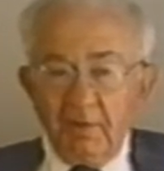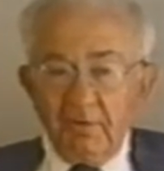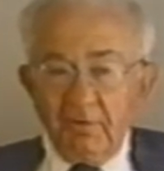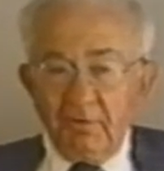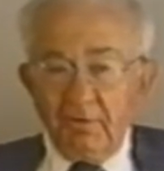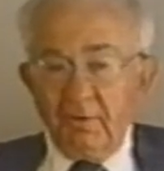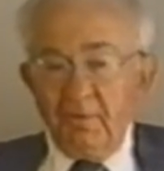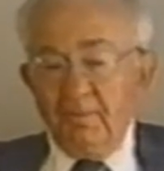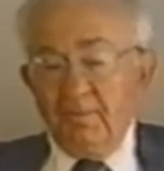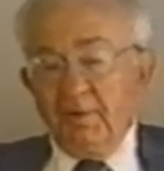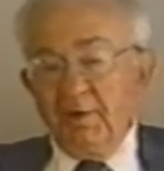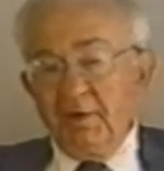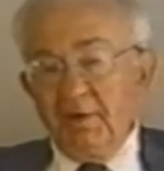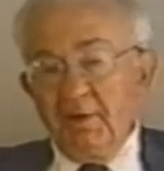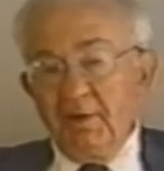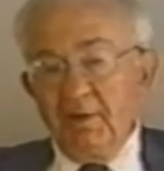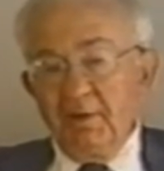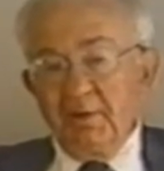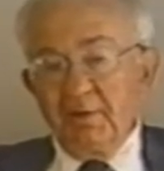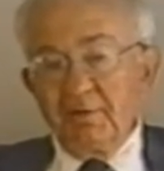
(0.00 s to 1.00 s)
Nobody
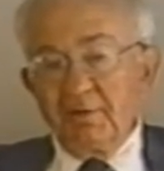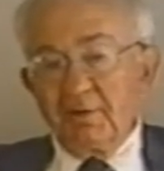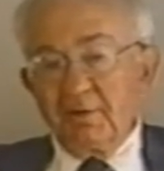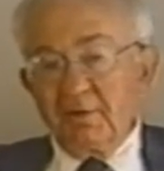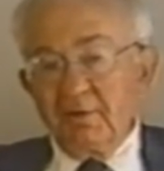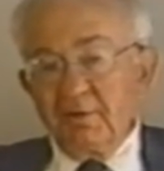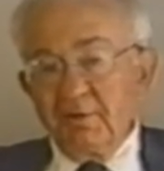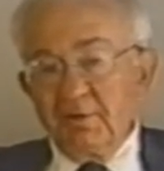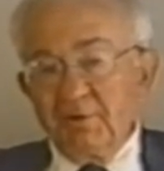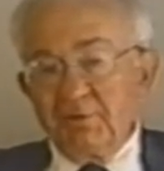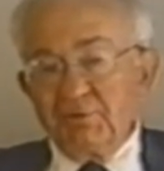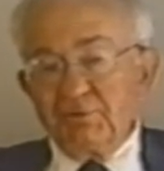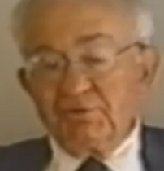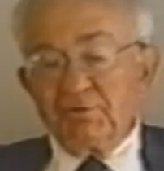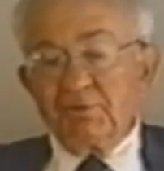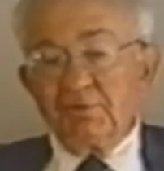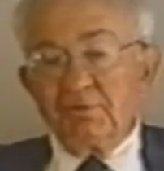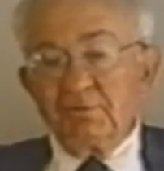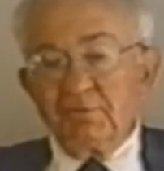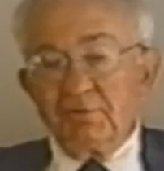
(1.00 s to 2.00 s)
had the courage
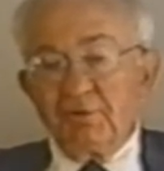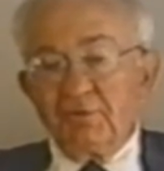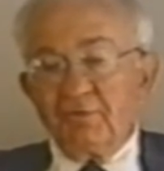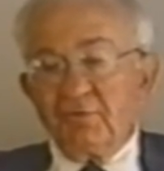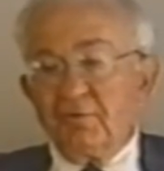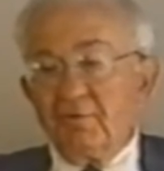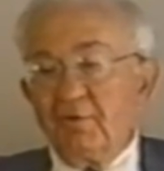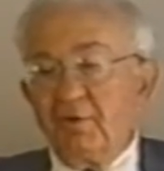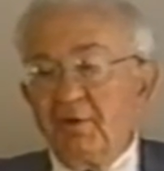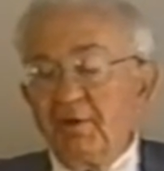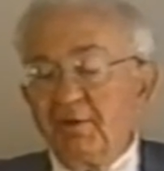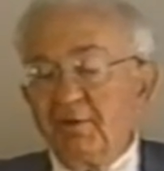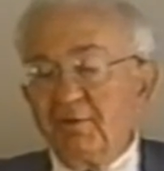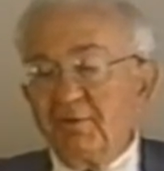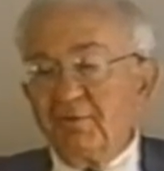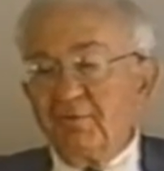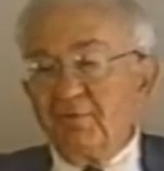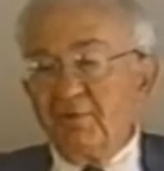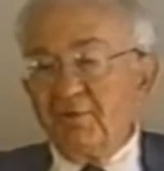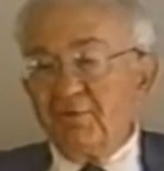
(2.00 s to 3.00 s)
to destroy
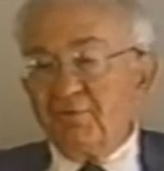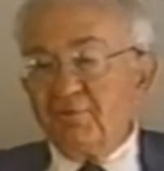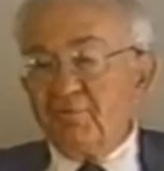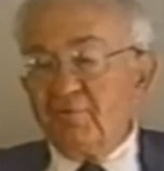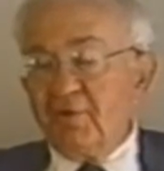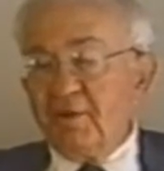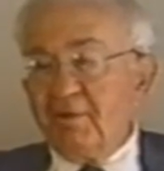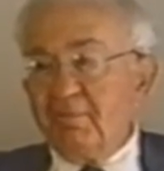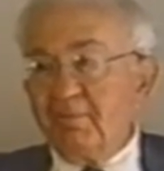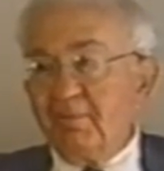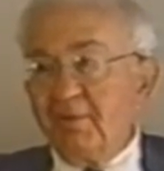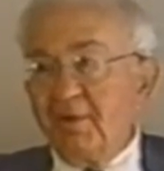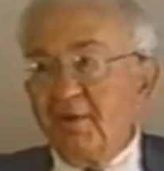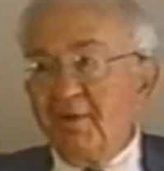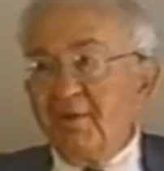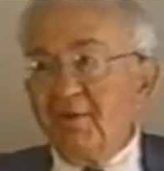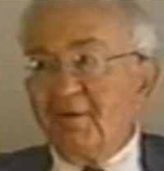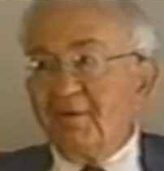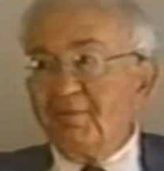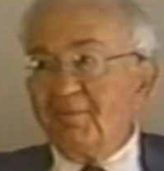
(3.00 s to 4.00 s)
Louis' dream
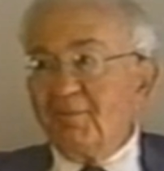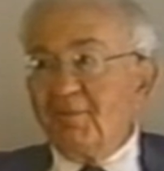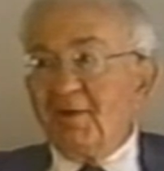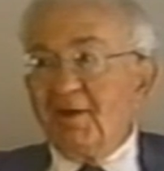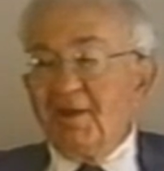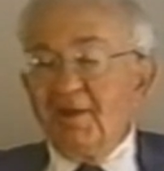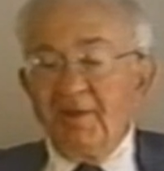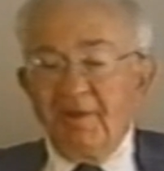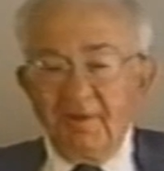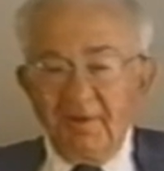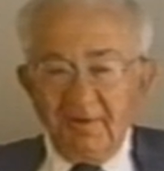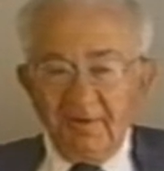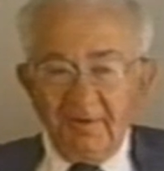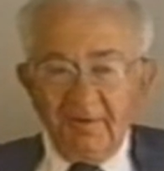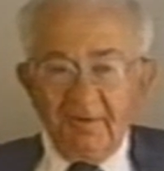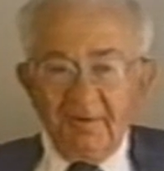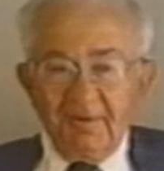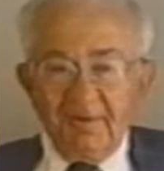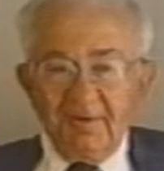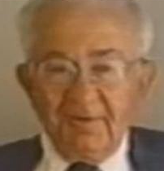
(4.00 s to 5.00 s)
by
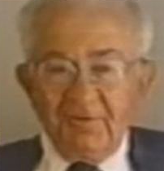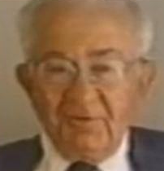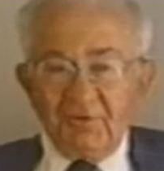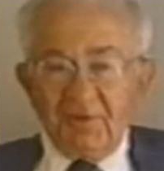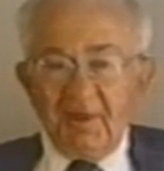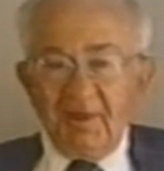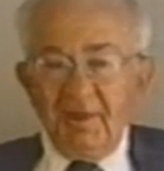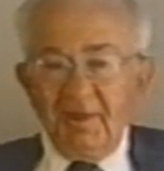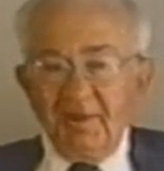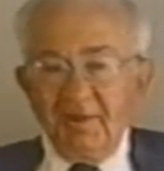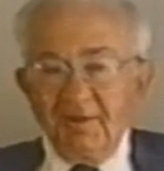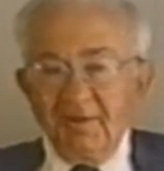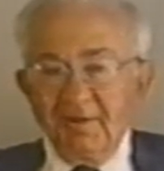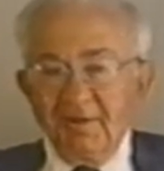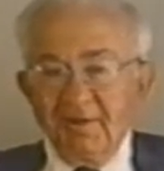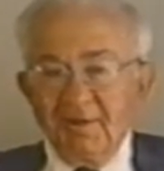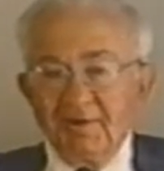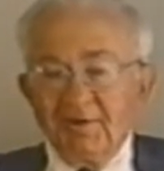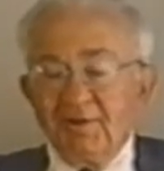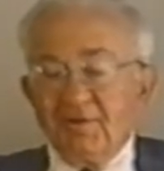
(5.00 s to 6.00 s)
saying
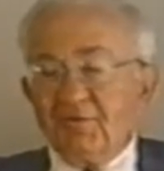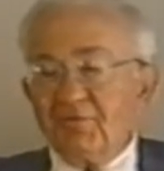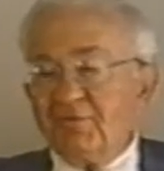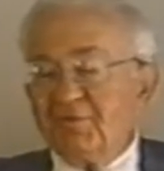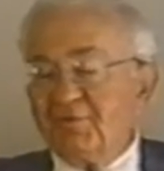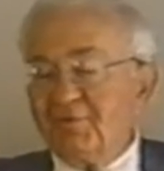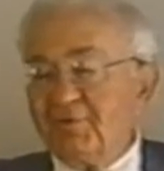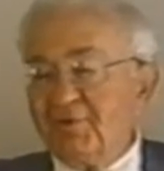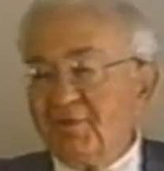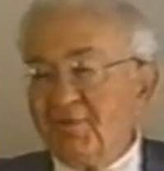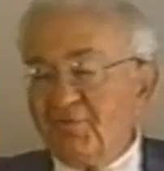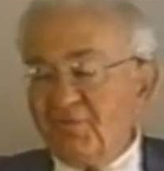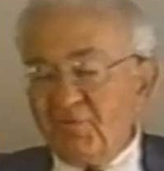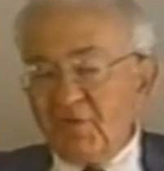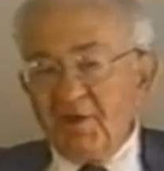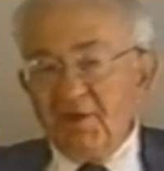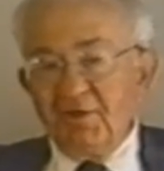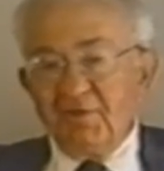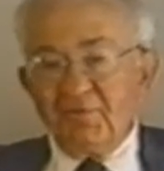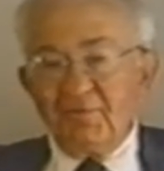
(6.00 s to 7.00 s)
in his, to his
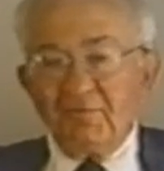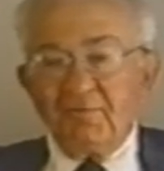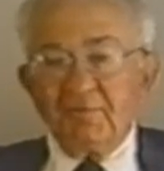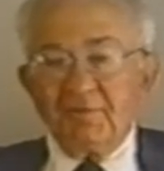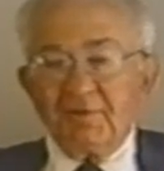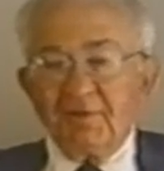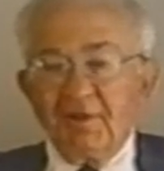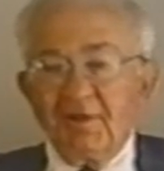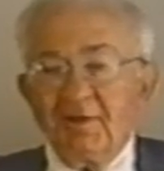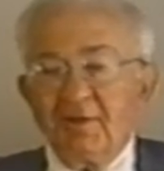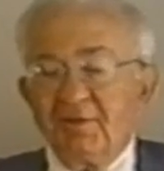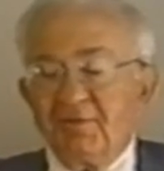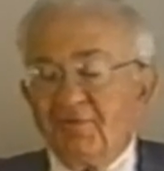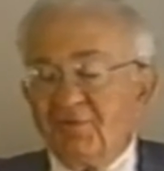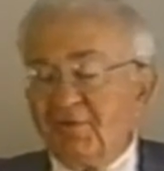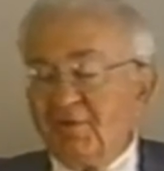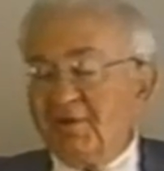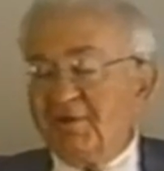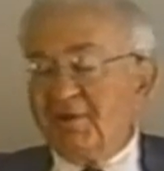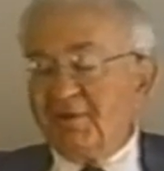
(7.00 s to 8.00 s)
face what they had
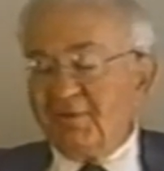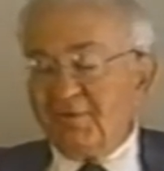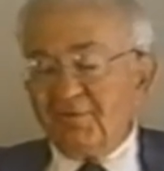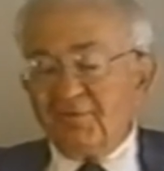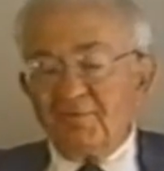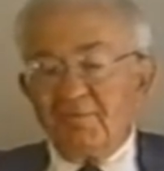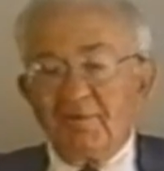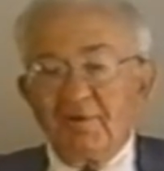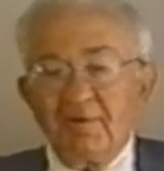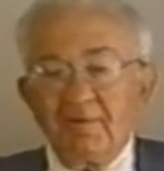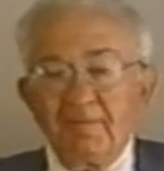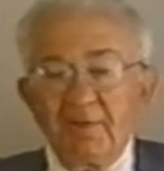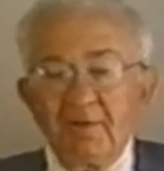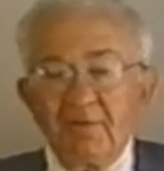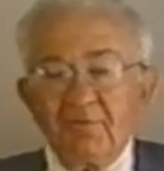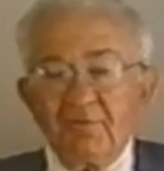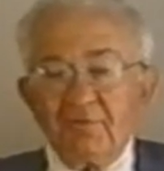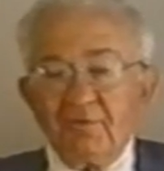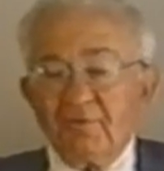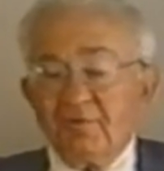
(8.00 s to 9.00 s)
said elsewhere.
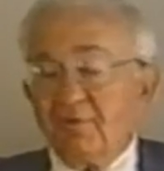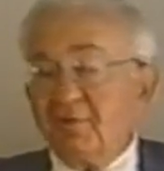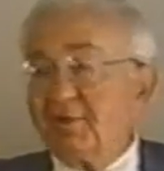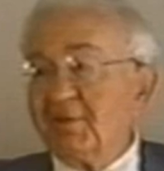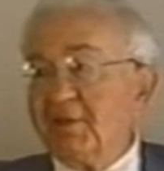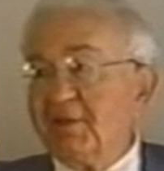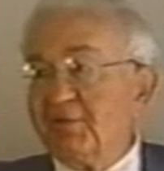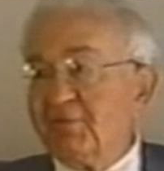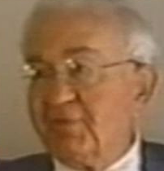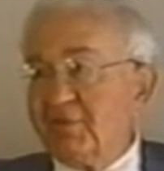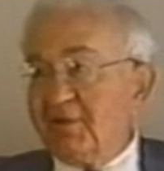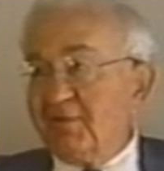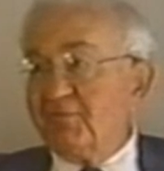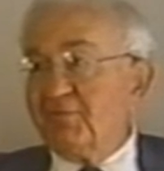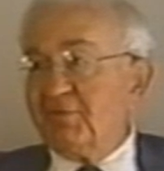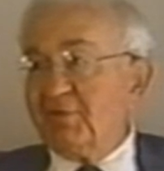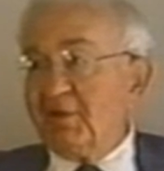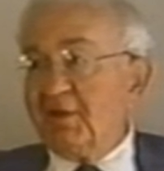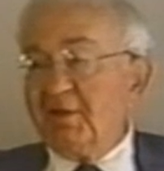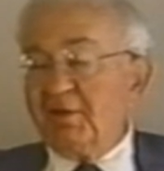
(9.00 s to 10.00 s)
So all that stuff
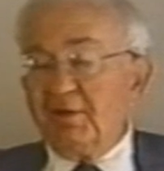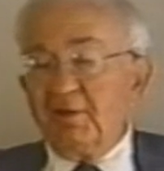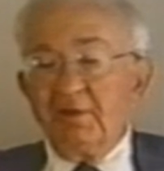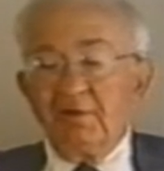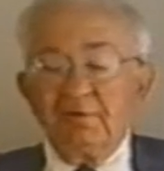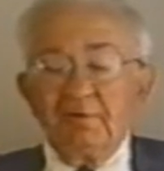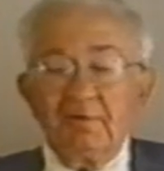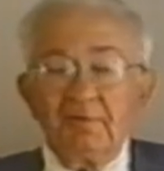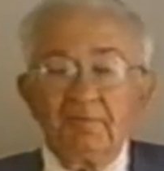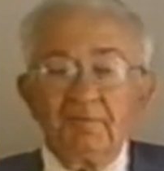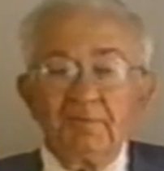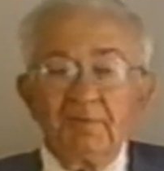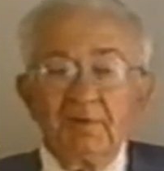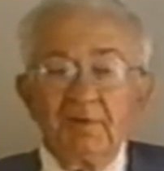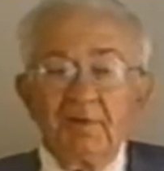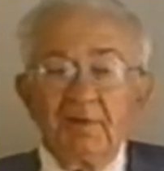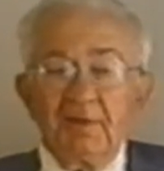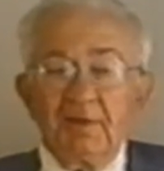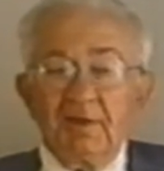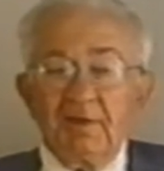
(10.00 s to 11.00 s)
stayed in,
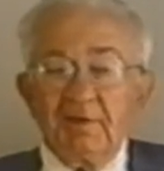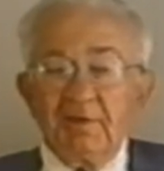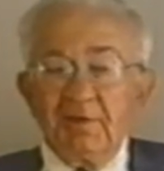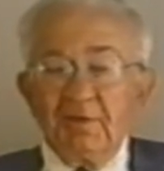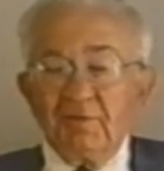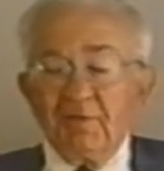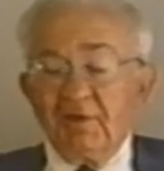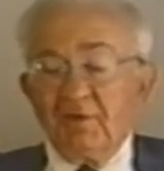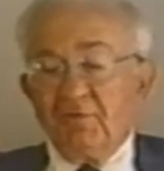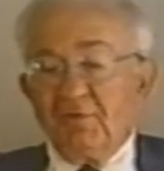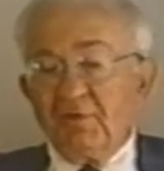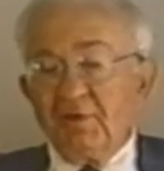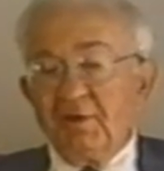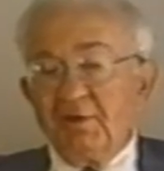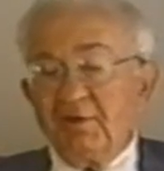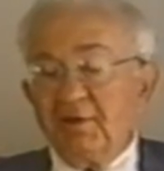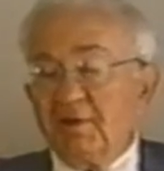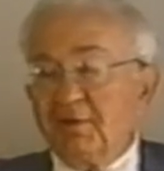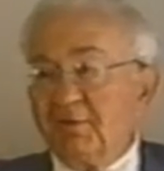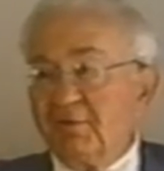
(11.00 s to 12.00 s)
and as I said,
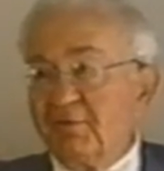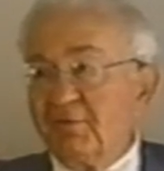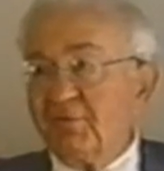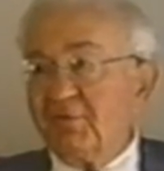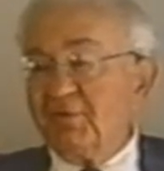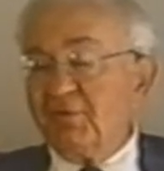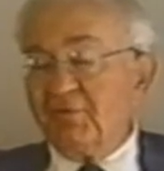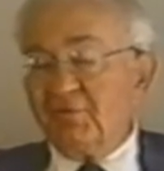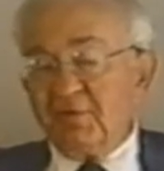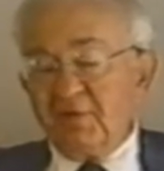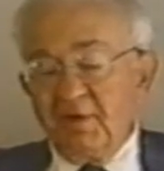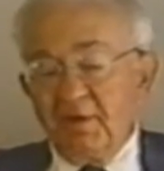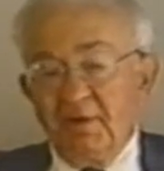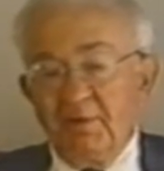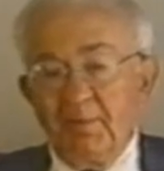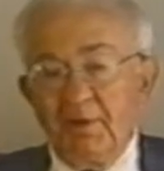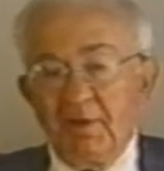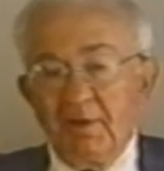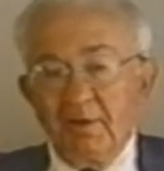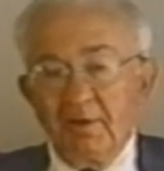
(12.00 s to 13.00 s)
he lost his
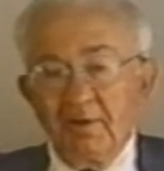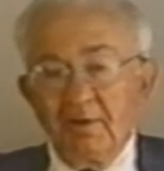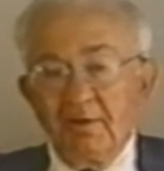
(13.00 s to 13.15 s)
timing